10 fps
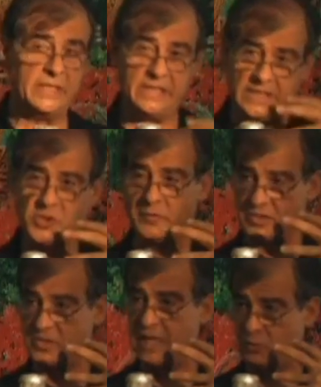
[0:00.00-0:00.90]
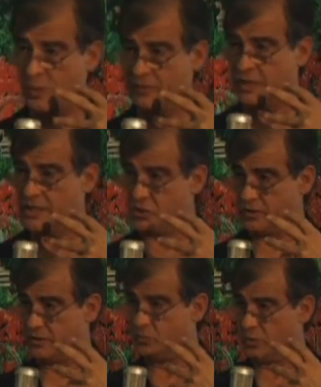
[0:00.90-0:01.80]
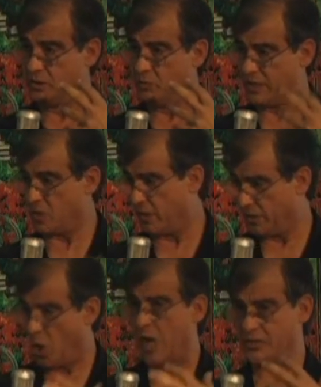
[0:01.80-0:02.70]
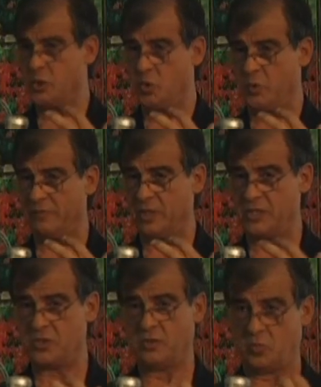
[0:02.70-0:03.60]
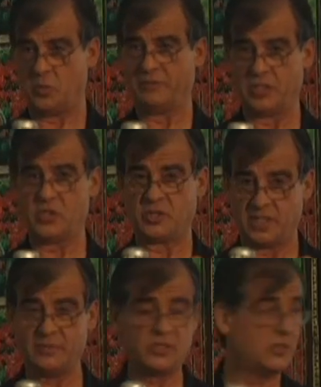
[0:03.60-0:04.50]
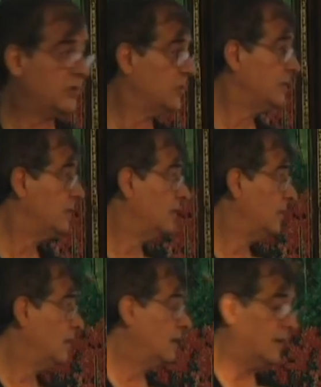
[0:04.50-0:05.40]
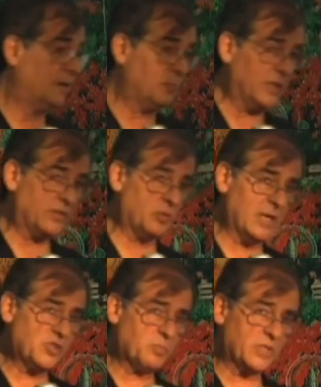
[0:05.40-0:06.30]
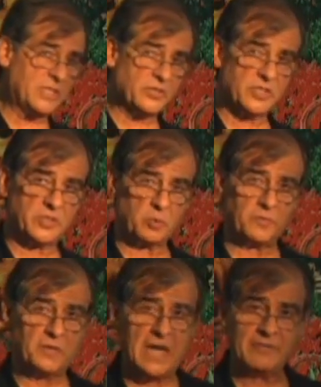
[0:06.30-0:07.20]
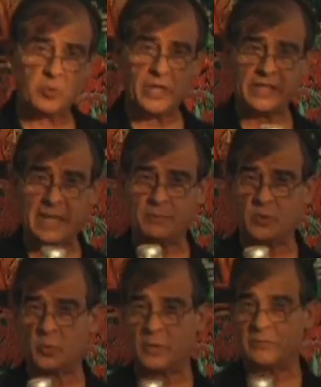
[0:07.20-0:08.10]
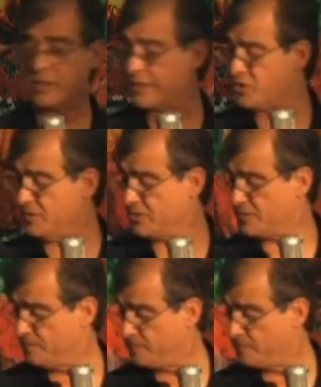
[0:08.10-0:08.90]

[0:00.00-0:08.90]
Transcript: Each of us get revelation. You might call it auto-revelation, or revelation coming to you. But the Urantia book tells us there were 5 great epochal revelations.